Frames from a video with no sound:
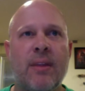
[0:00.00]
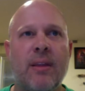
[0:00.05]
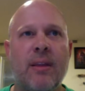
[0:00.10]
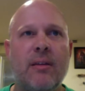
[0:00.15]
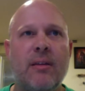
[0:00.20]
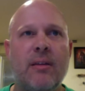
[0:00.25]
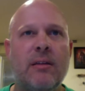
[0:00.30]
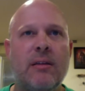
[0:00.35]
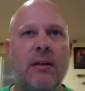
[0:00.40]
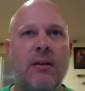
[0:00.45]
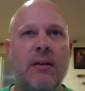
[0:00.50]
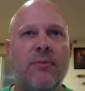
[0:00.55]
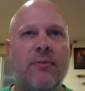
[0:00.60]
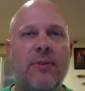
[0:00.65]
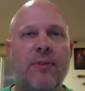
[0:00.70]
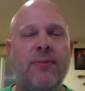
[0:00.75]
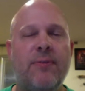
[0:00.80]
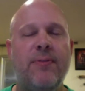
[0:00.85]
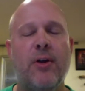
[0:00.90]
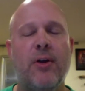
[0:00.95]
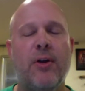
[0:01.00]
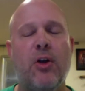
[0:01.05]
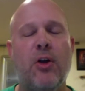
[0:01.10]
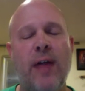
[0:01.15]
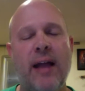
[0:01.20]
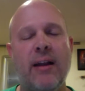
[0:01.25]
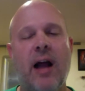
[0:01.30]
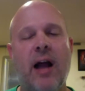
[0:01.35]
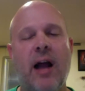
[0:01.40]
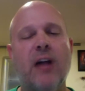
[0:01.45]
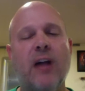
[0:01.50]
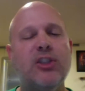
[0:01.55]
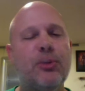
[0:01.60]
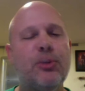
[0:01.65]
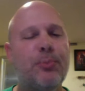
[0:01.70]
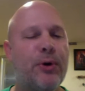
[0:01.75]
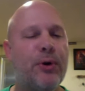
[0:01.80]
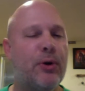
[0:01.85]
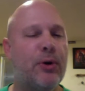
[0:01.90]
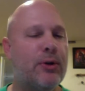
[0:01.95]
fulfill that
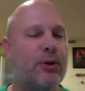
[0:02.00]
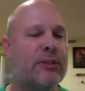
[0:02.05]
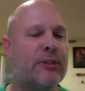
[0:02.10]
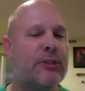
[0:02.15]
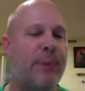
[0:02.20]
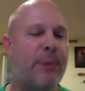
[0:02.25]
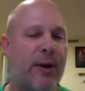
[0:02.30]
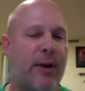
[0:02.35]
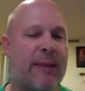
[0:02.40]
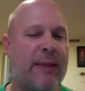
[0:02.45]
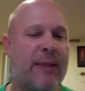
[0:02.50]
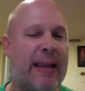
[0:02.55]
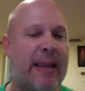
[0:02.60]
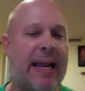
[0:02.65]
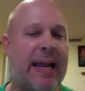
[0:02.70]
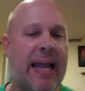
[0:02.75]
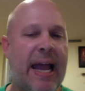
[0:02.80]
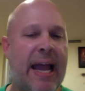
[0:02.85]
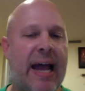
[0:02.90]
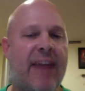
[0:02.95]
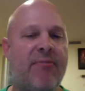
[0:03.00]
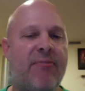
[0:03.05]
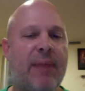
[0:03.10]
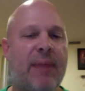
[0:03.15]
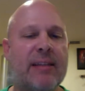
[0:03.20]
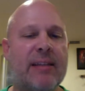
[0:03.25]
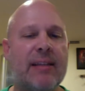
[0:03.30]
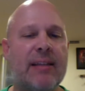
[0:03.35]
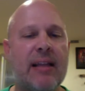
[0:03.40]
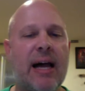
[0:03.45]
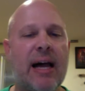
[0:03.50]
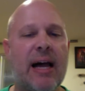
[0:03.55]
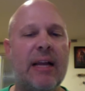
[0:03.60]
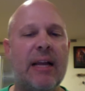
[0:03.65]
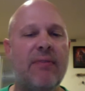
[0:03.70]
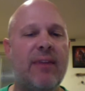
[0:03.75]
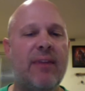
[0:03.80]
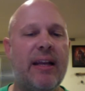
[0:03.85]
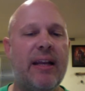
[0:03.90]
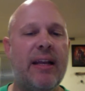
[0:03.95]
entrepreneurial spirit that I have, because a lot
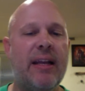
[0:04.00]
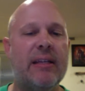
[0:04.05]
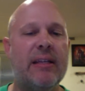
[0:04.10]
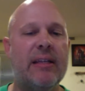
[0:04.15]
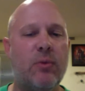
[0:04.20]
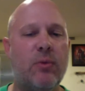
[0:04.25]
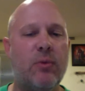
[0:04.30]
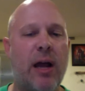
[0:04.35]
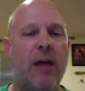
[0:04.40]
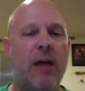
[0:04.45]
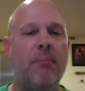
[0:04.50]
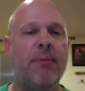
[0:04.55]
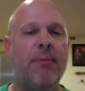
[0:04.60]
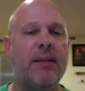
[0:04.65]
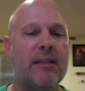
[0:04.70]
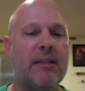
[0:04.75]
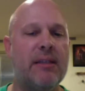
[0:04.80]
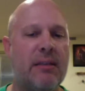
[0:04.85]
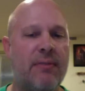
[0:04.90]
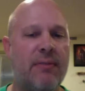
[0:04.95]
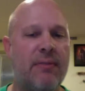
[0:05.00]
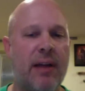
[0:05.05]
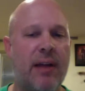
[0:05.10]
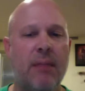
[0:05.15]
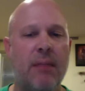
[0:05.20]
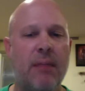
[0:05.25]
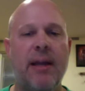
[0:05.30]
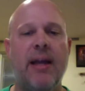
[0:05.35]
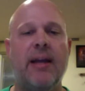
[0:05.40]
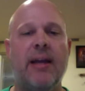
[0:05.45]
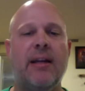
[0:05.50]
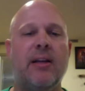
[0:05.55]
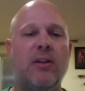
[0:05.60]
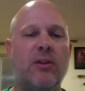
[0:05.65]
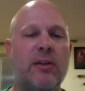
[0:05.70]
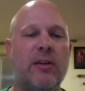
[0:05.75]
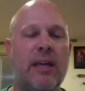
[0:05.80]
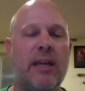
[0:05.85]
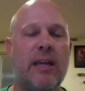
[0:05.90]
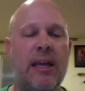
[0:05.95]
of it is around business development and
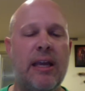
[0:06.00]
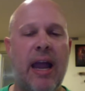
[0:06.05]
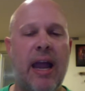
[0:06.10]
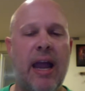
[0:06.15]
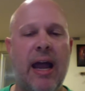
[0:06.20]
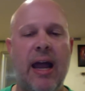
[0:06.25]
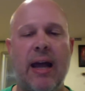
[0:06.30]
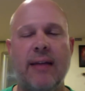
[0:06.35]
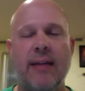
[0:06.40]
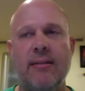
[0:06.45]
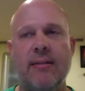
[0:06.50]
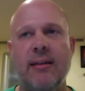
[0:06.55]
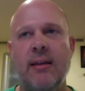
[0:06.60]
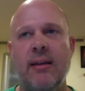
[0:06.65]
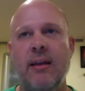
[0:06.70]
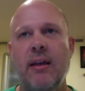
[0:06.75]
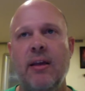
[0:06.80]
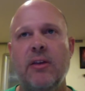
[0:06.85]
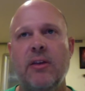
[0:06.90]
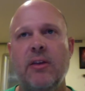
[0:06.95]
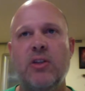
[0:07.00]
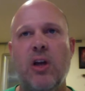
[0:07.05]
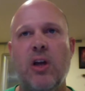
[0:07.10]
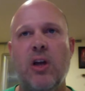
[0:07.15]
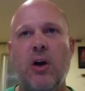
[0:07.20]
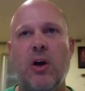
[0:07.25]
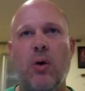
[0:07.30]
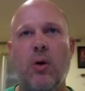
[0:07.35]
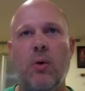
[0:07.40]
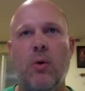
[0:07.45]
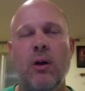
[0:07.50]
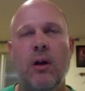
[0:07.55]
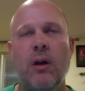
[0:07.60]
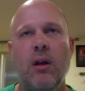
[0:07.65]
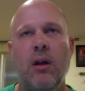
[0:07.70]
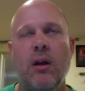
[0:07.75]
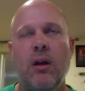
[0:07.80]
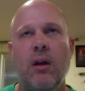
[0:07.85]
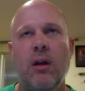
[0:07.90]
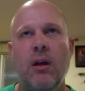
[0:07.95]
looking at, so
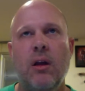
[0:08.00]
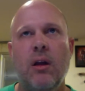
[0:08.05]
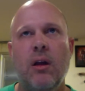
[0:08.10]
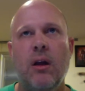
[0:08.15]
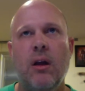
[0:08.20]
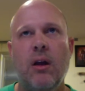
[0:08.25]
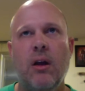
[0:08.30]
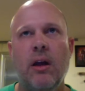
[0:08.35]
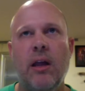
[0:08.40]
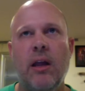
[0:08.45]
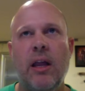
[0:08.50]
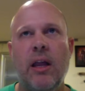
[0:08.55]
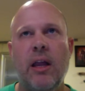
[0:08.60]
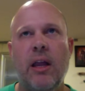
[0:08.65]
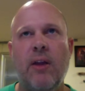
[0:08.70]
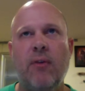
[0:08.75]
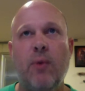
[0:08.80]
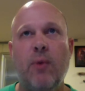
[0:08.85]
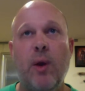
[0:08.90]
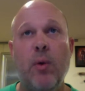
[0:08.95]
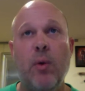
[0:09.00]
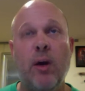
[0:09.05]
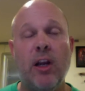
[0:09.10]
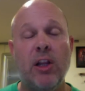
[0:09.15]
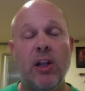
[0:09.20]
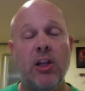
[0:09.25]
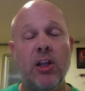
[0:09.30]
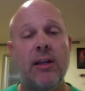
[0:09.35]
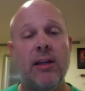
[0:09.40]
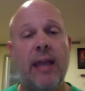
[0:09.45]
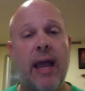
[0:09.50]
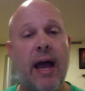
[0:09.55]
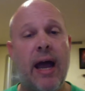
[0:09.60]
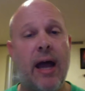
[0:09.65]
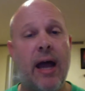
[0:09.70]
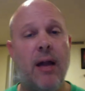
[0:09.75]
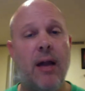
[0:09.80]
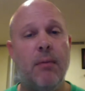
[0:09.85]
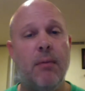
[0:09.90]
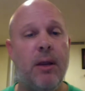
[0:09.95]
if we want to look
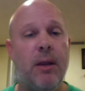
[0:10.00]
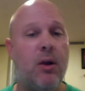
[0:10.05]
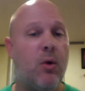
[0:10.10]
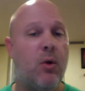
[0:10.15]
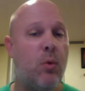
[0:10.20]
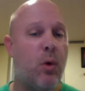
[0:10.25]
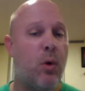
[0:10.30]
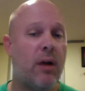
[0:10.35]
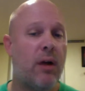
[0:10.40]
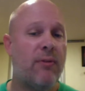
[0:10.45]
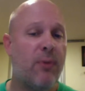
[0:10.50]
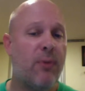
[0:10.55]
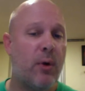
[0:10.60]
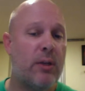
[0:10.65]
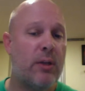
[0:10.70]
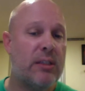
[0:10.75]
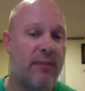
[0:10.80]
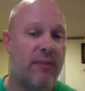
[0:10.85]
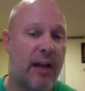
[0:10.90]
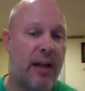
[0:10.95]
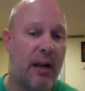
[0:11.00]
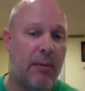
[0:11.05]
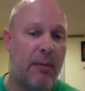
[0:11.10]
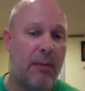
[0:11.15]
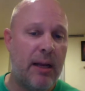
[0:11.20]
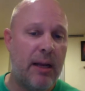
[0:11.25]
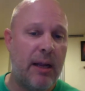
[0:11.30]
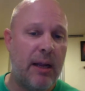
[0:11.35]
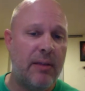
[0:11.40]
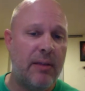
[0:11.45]
at peer workforce development in the